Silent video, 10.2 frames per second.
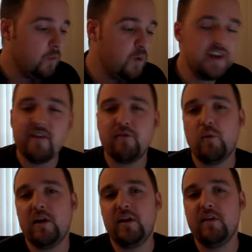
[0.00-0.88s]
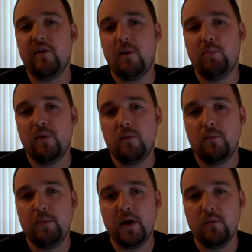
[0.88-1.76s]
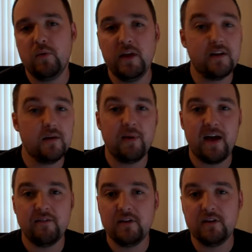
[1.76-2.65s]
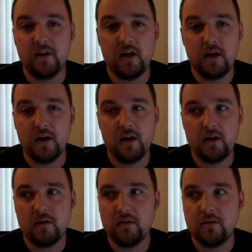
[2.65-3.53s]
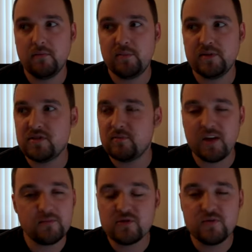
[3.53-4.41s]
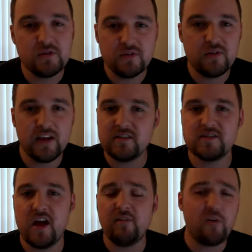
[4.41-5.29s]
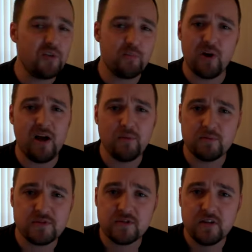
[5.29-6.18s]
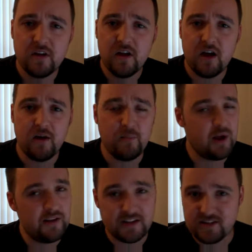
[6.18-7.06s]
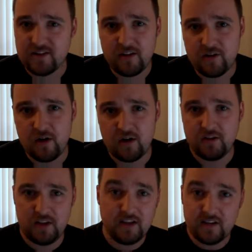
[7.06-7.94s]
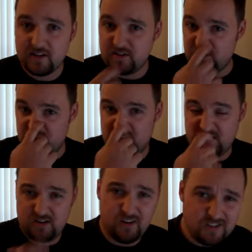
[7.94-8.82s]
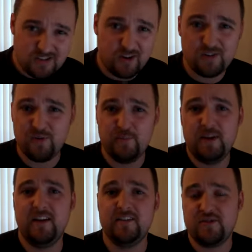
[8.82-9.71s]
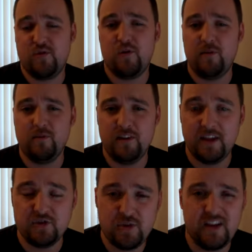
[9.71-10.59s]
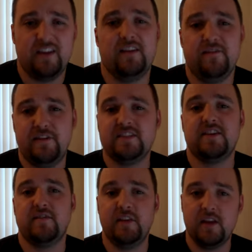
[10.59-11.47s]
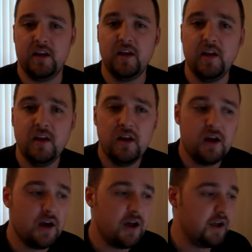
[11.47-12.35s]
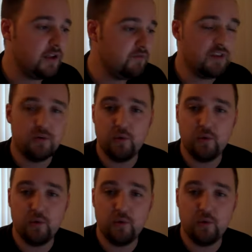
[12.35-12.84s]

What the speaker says: We never want to give up, but we end up having, but sometimes you can't solve all the problems. That's another hard thing it's hard to admit as a core member that you can't fix everything, even though